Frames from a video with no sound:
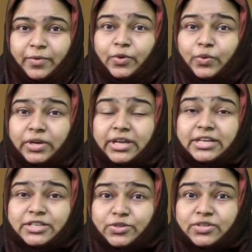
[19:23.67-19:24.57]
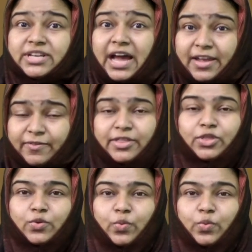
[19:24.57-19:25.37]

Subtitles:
You need to dive into